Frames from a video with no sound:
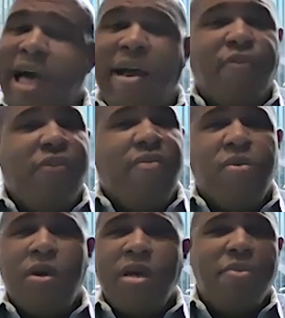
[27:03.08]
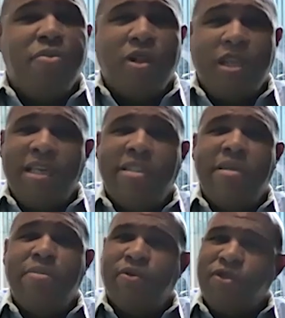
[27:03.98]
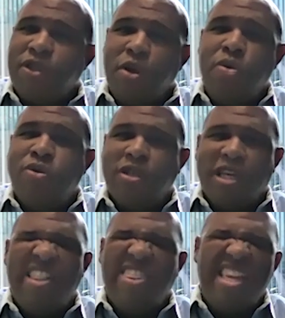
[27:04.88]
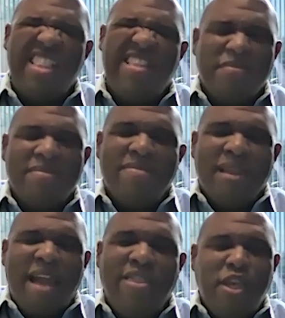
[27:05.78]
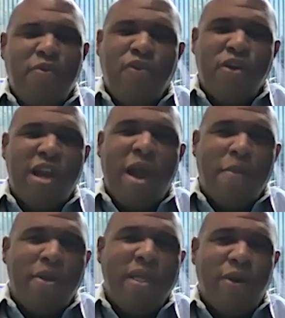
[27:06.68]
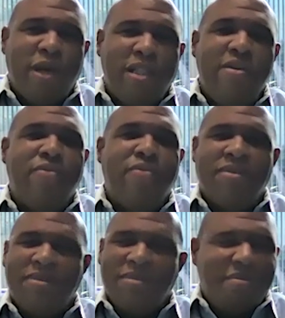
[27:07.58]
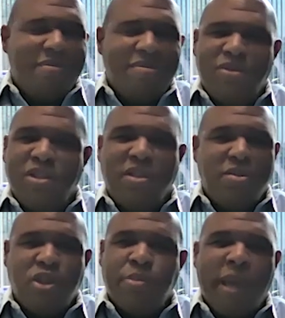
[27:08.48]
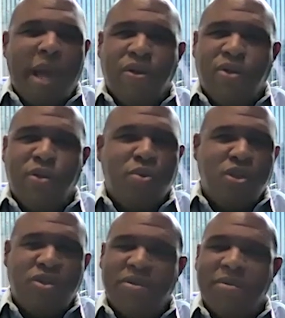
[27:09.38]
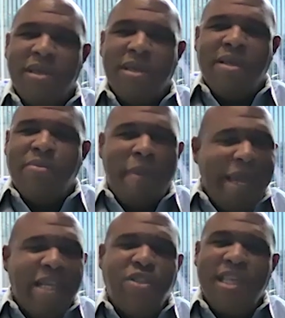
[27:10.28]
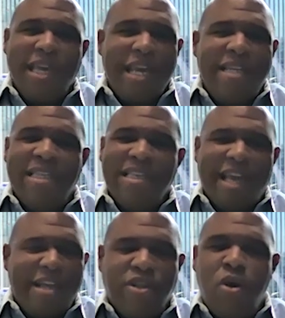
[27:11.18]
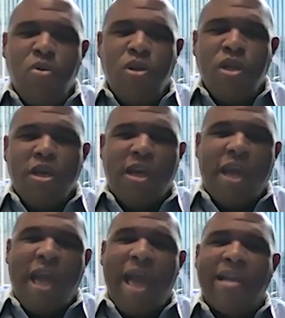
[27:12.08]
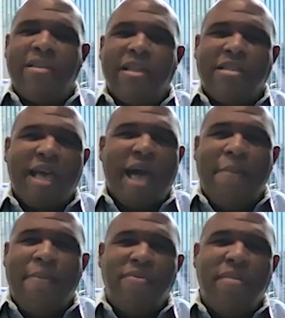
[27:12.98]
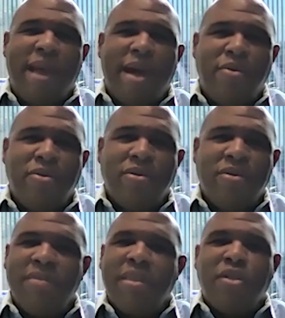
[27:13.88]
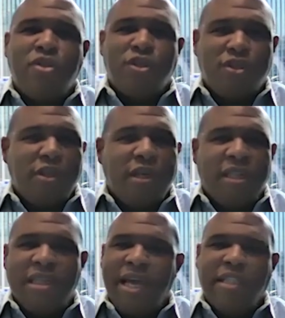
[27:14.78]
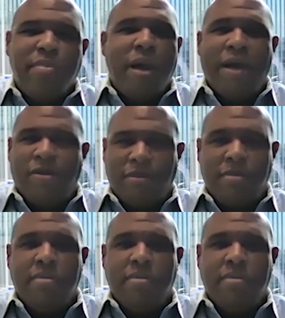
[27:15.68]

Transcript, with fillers: not for everyone it really isn't but for those and i think i think you figure it out pretty quickly just just power through just make it to the end of the day don't look at the top of the mountain just look at the next mile